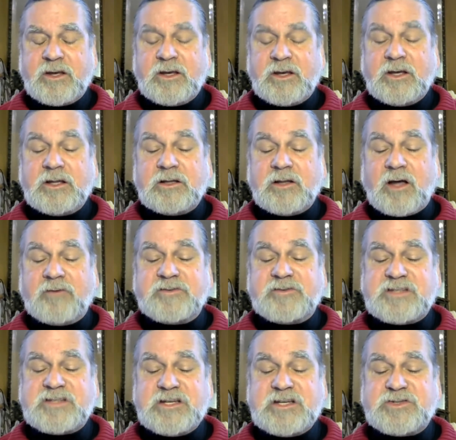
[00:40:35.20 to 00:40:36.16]
Love
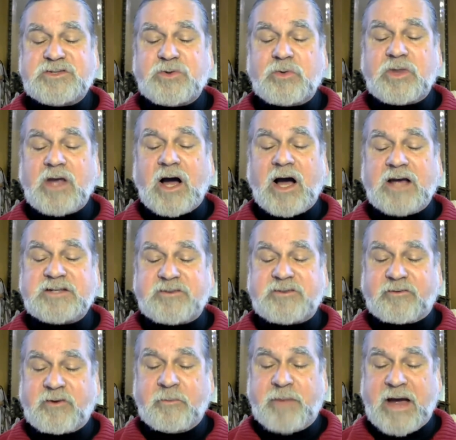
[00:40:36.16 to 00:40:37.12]
sees through the eyes of
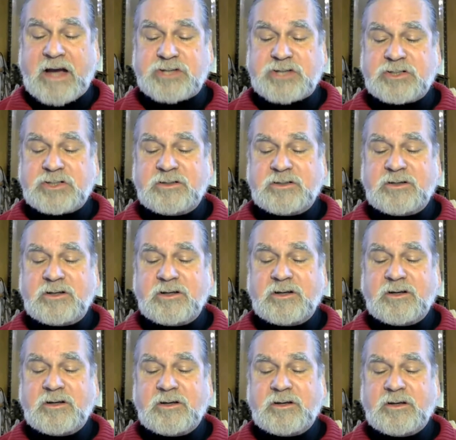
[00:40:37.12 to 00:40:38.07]
compassion
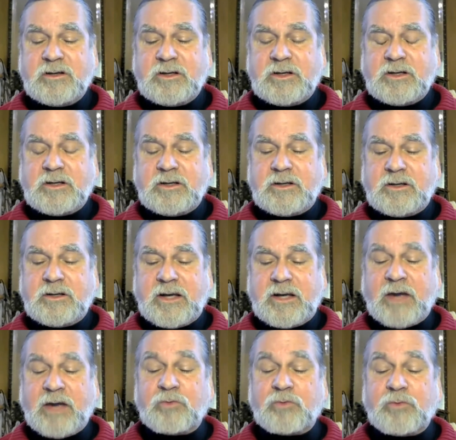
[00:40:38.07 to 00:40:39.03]

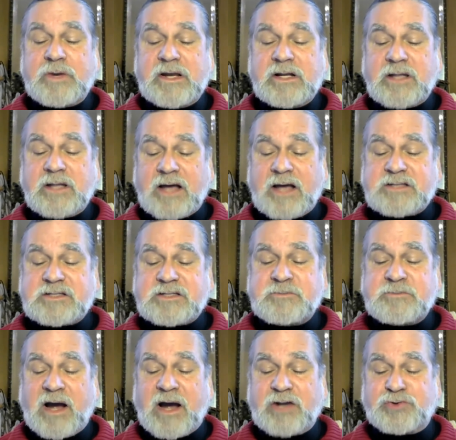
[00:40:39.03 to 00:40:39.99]
and realizes
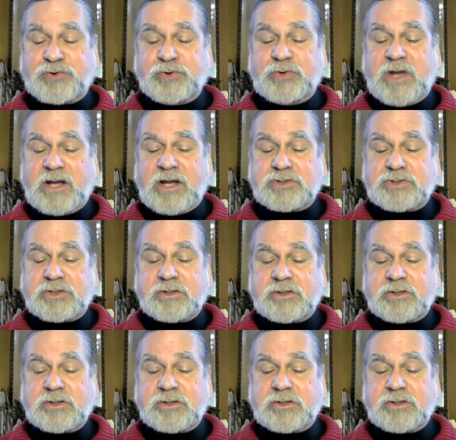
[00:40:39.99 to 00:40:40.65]
my true nature.